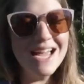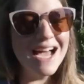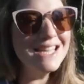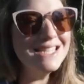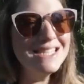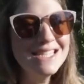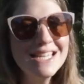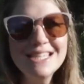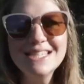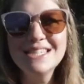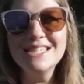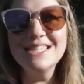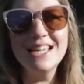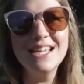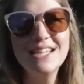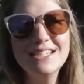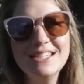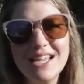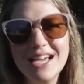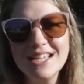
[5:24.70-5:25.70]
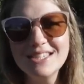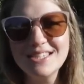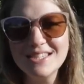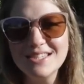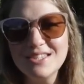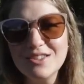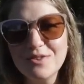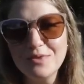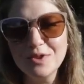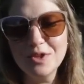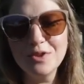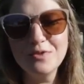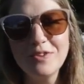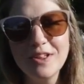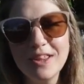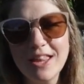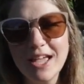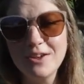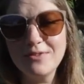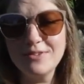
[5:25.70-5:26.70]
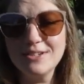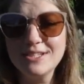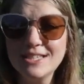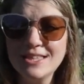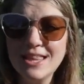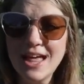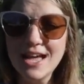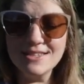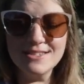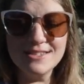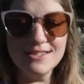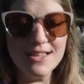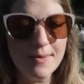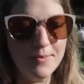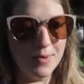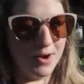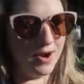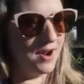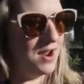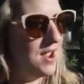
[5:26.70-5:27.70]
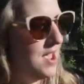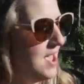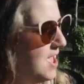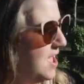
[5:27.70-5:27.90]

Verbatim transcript: dozens and dozens of loofah like we did last summer.